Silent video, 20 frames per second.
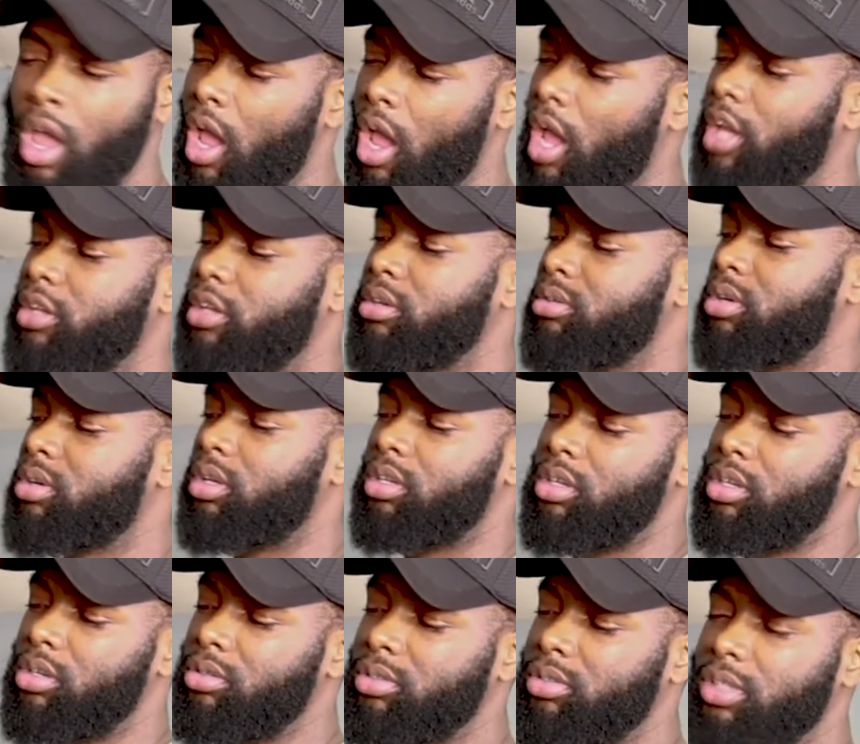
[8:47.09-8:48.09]
and you could
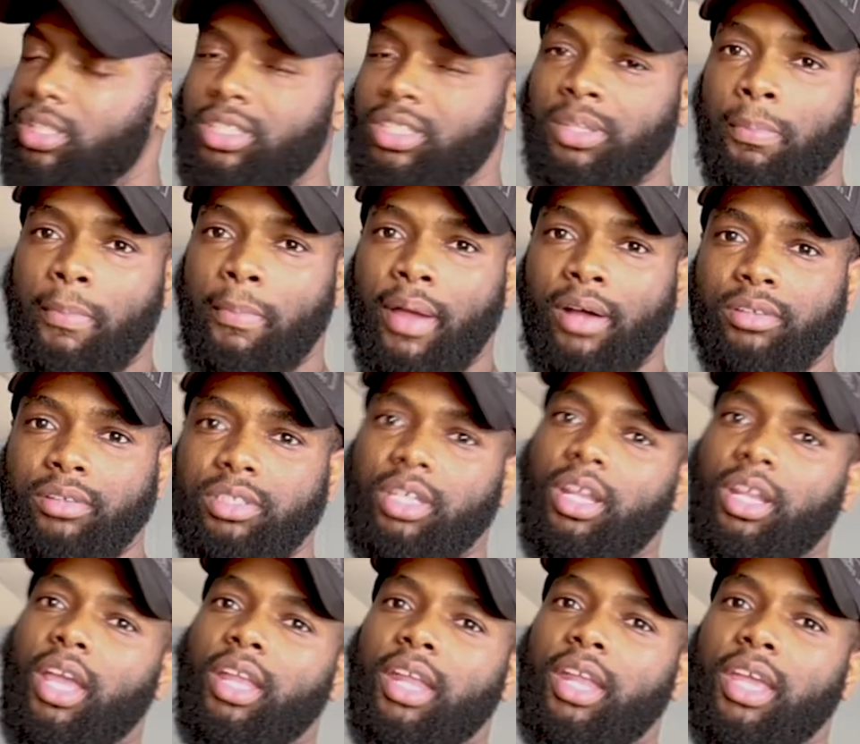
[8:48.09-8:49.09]
use this and mount
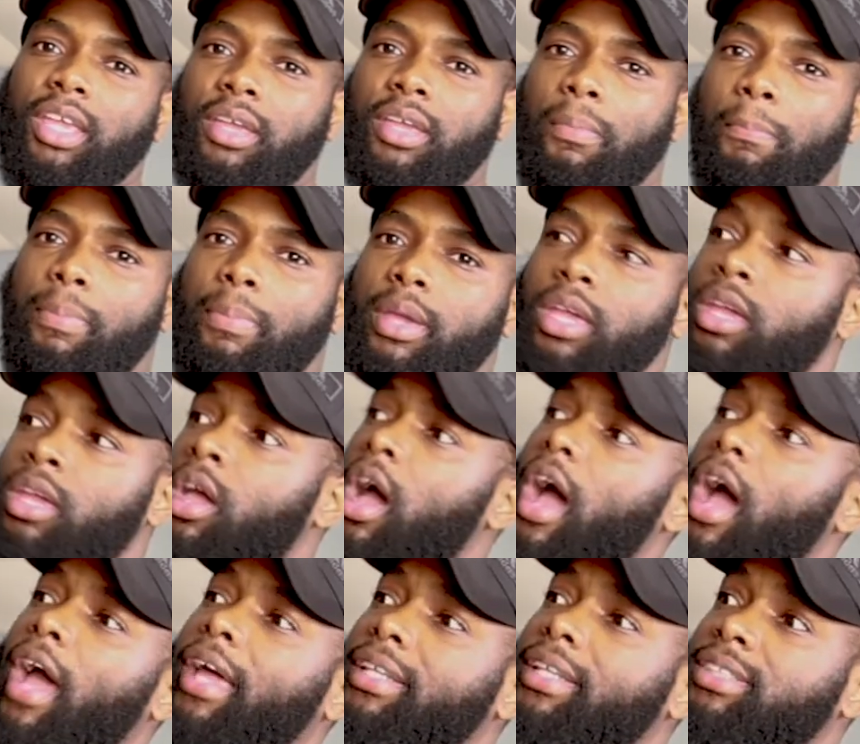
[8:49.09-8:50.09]
it, and it can be
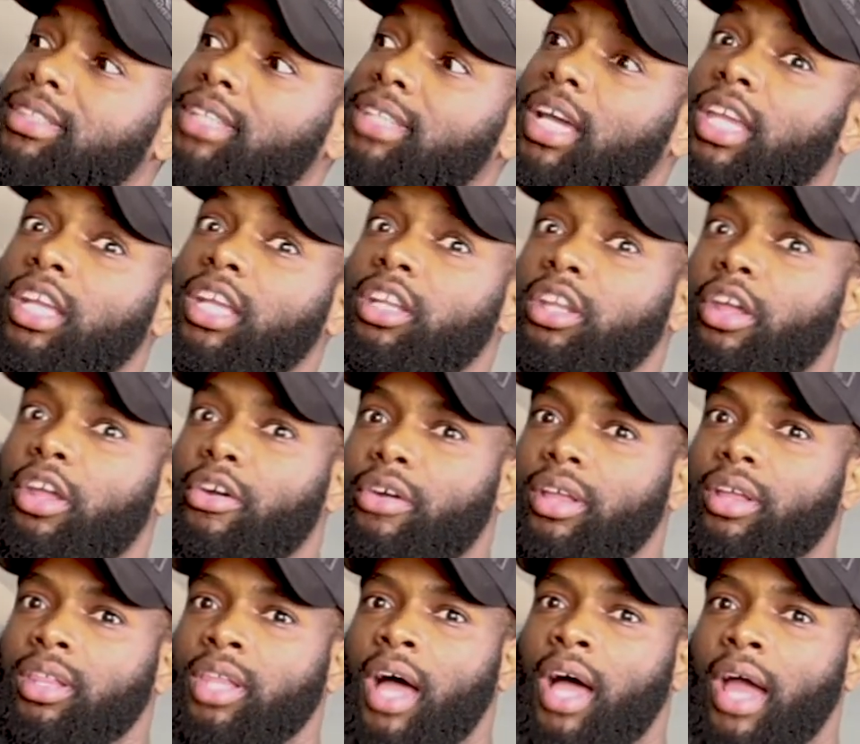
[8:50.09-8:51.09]
a
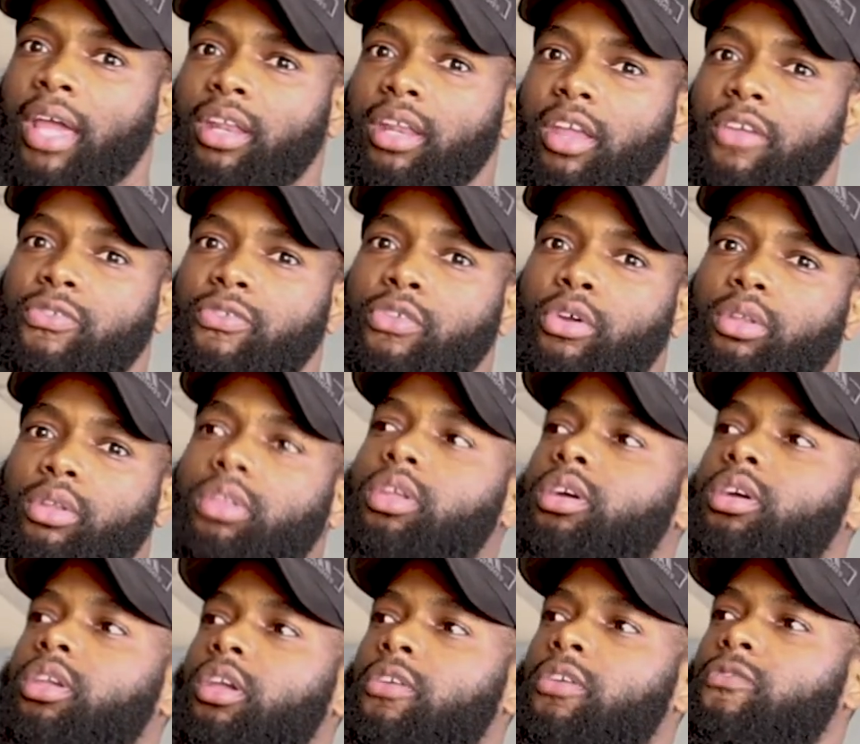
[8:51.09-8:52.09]
secondary light if you're
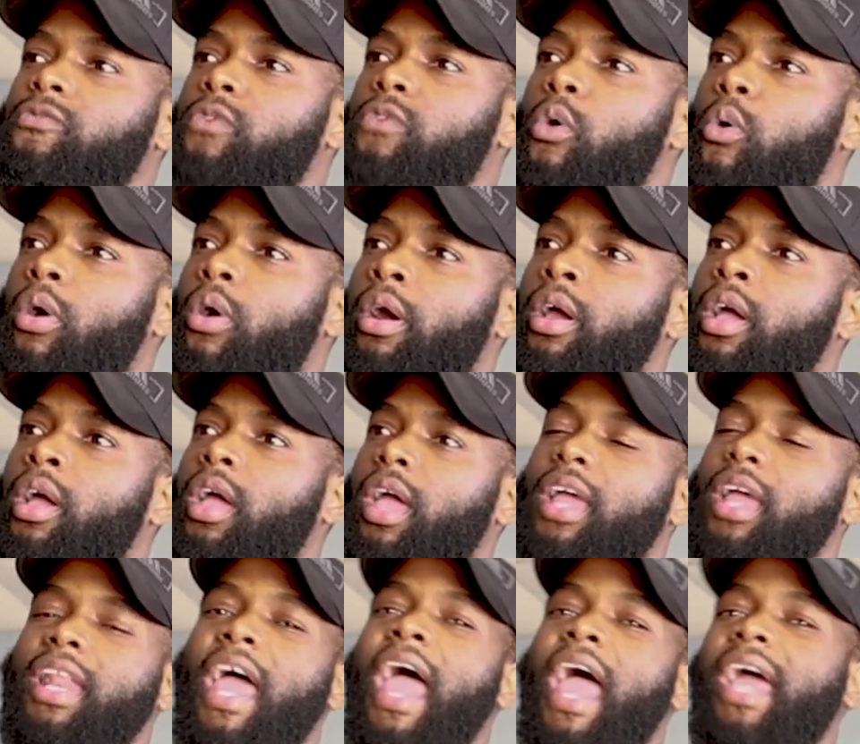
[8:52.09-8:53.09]
looking for
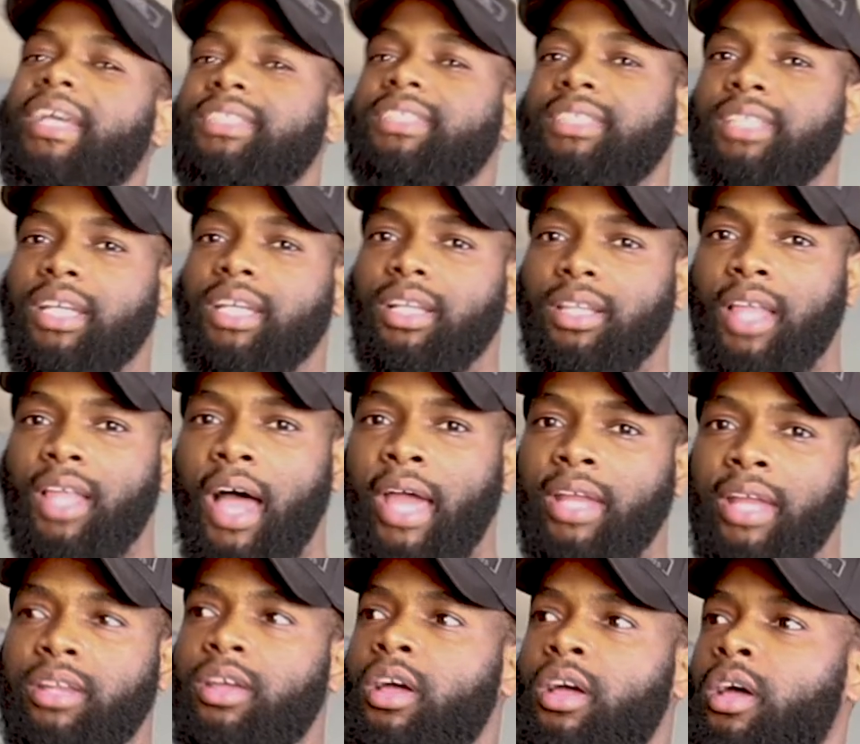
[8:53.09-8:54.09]
an accent
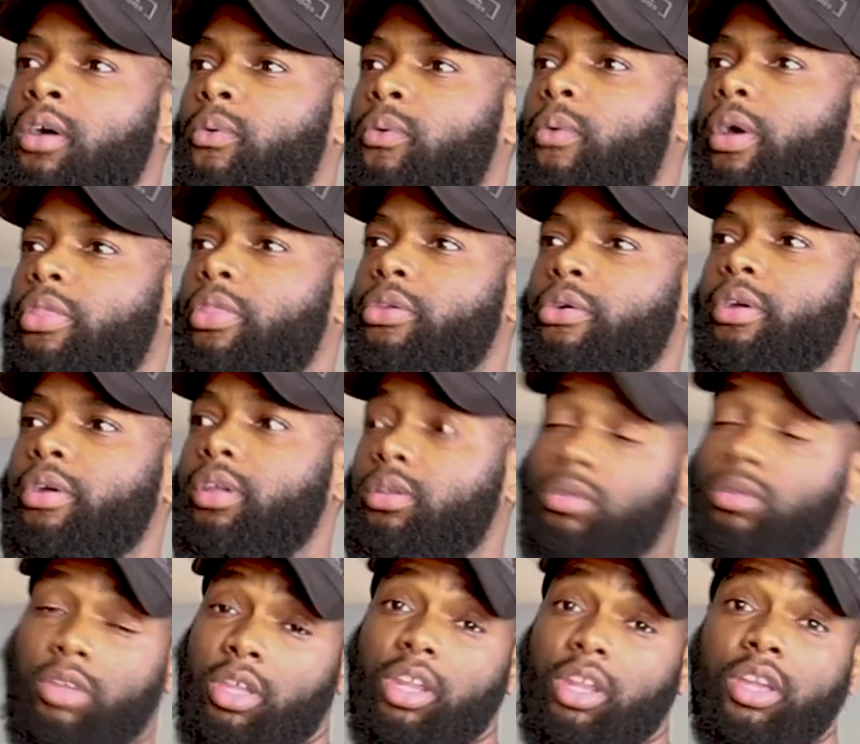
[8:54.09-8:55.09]
light,
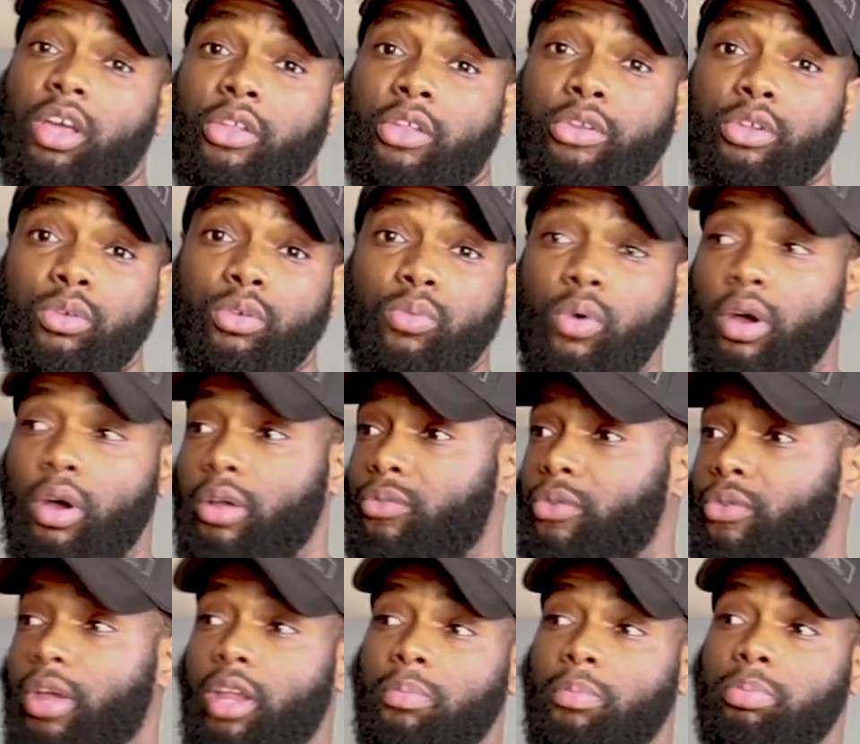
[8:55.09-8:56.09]
whether any color you
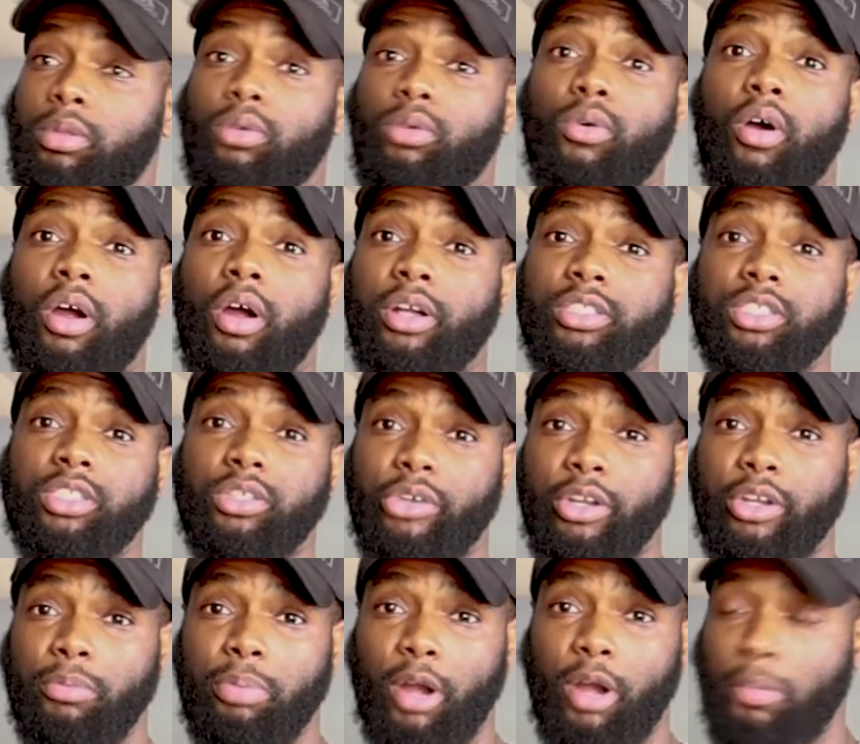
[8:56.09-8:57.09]
want, red, blue, orange,
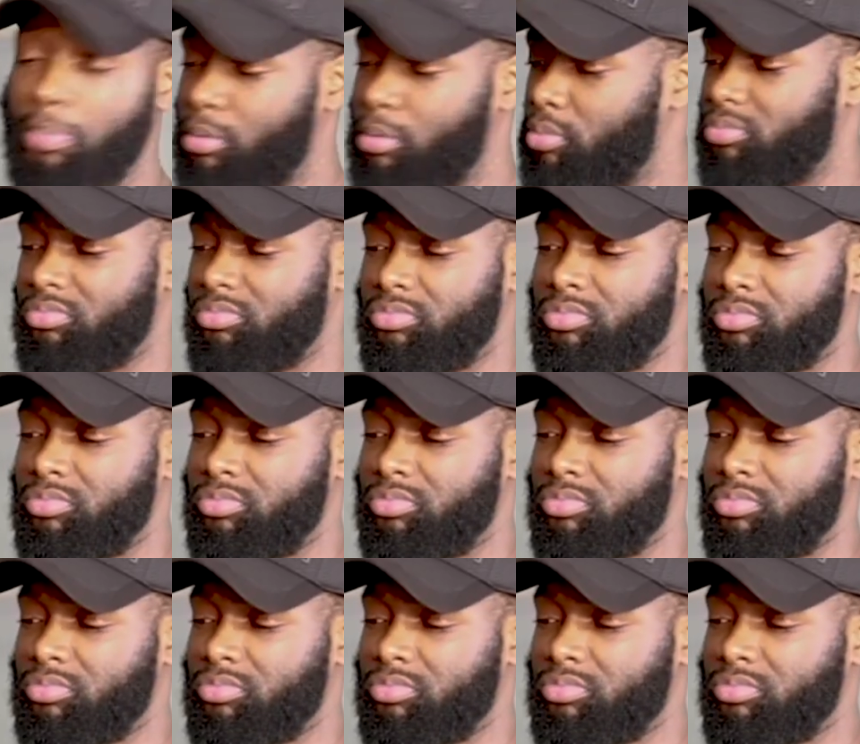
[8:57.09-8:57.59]
green, purple.